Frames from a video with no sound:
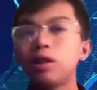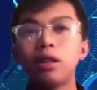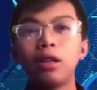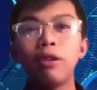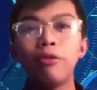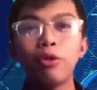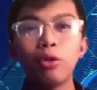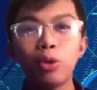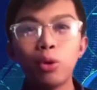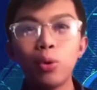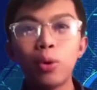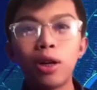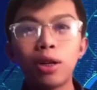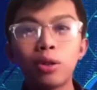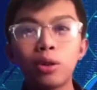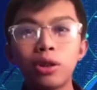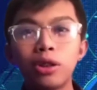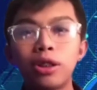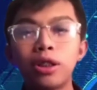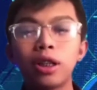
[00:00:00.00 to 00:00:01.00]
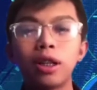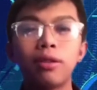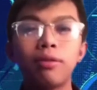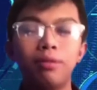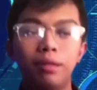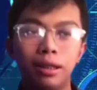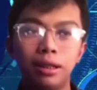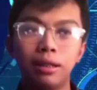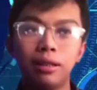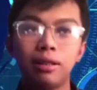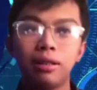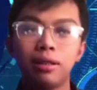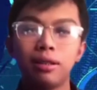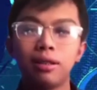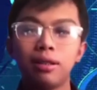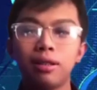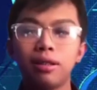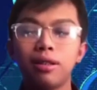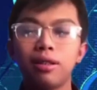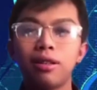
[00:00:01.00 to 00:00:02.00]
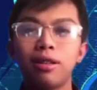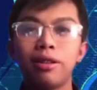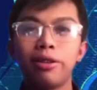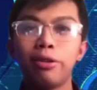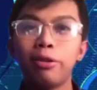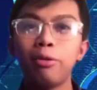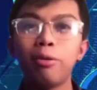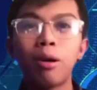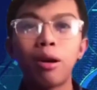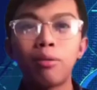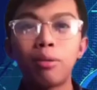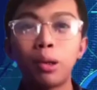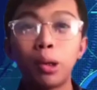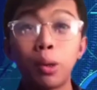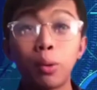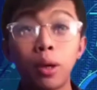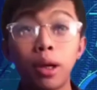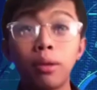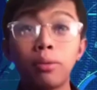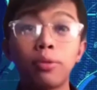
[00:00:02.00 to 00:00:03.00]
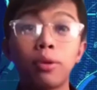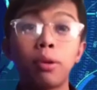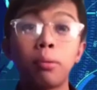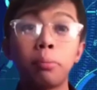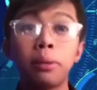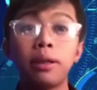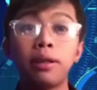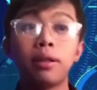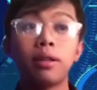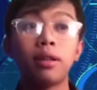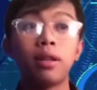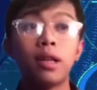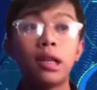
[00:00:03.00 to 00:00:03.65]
do a good job, you have a reward for me.